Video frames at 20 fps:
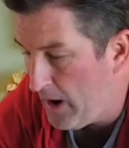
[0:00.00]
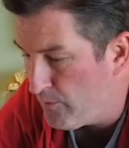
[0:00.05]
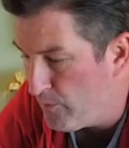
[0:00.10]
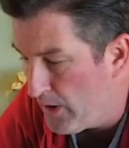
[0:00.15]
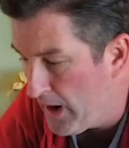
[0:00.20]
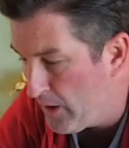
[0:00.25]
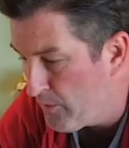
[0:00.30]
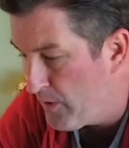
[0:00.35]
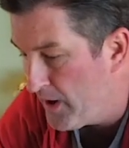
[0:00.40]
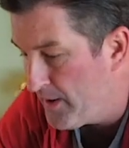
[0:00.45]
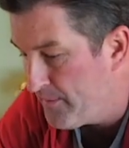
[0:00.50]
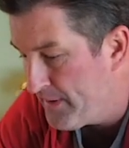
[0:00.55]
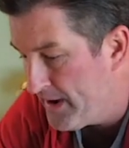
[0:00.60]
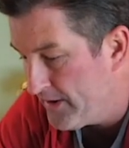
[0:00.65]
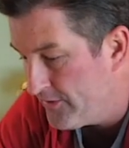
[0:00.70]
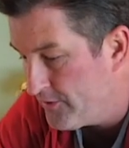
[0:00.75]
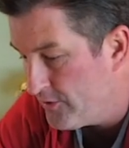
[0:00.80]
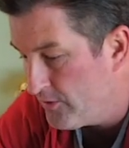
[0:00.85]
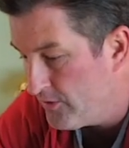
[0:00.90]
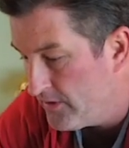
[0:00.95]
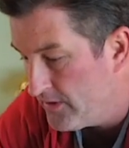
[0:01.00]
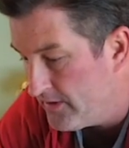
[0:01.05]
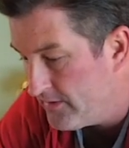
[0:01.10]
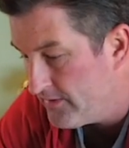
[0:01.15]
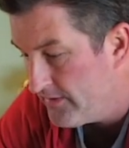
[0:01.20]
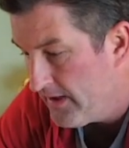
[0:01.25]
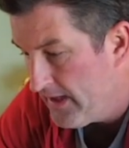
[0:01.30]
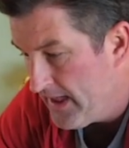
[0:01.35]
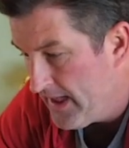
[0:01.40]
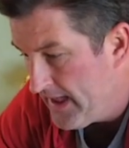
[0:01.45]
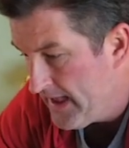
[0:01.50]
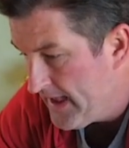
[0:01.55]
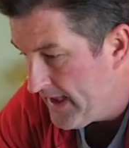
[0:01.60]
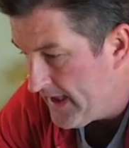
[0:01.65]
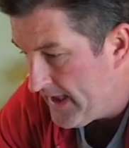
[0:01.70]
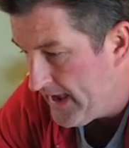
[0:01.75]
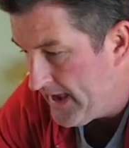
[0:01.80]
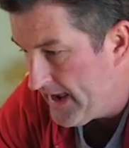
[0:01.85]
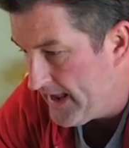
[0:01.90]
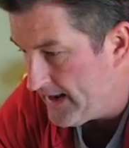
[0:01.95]
what I went about doing this.
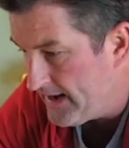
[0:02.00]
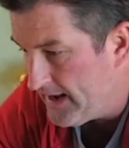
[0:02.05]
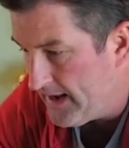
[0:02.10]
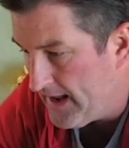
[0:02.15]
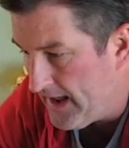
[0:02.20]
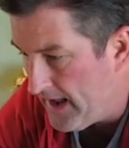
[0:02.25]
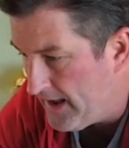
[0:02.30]
And